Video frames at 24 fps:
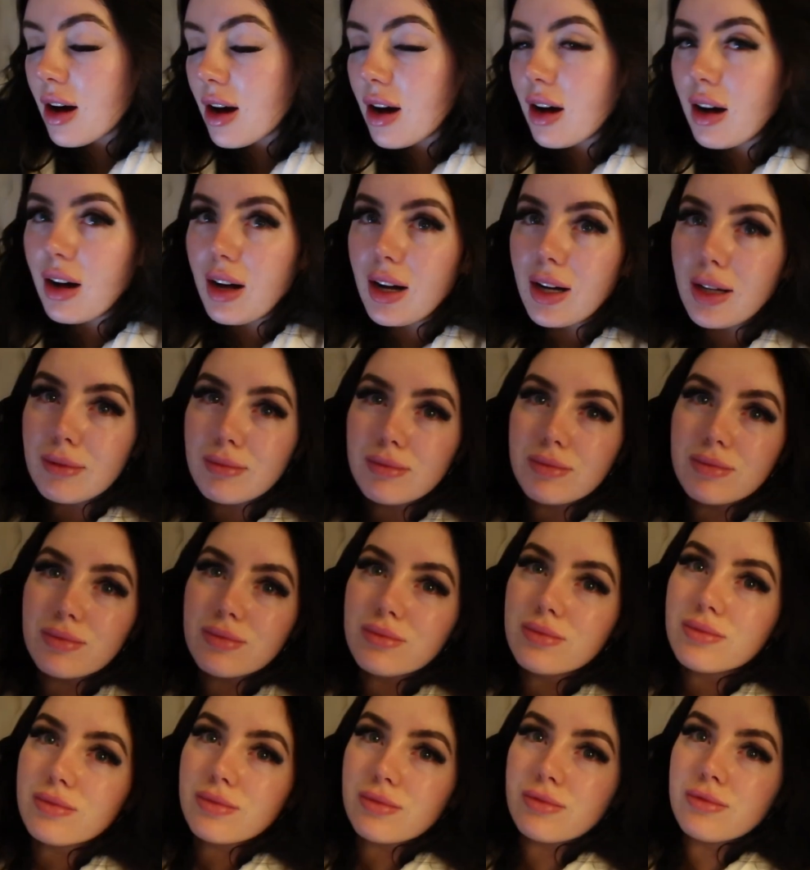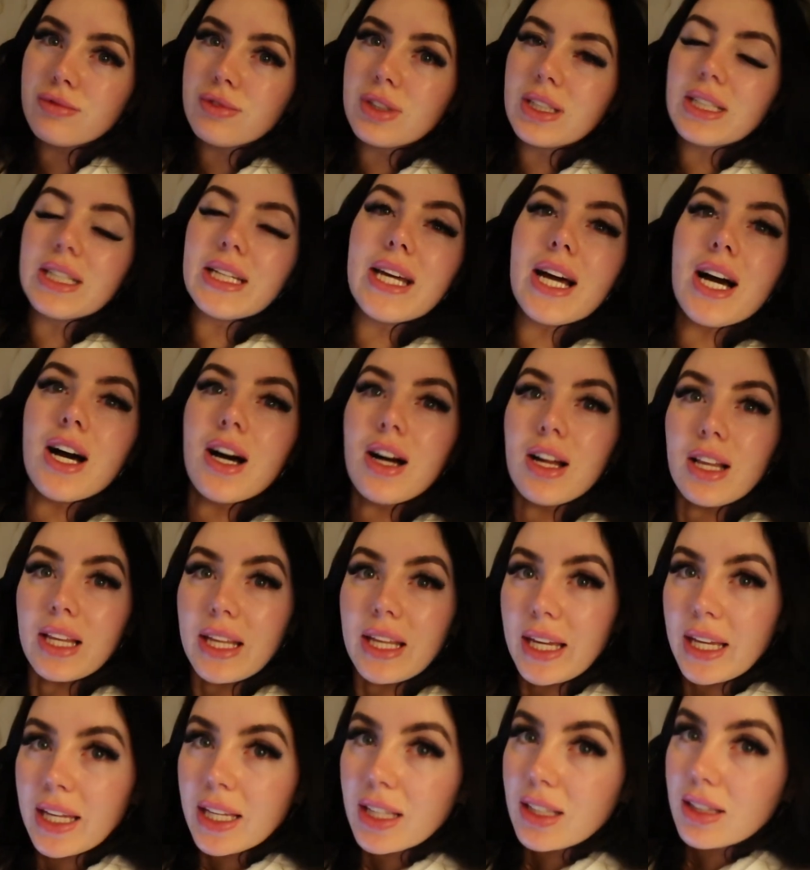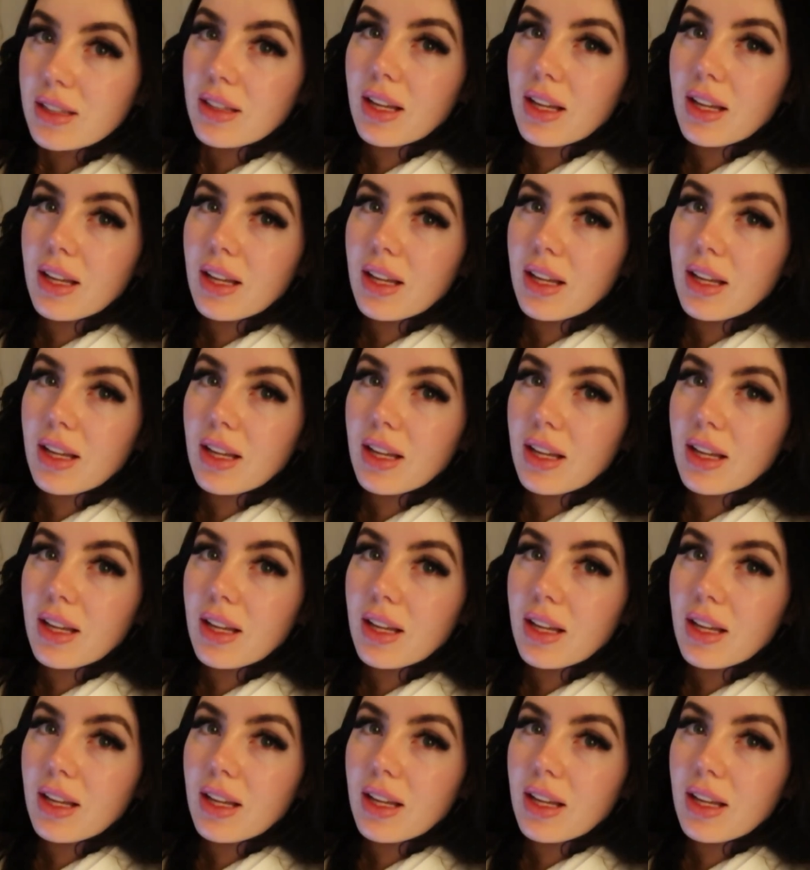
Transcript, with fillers: um, really early.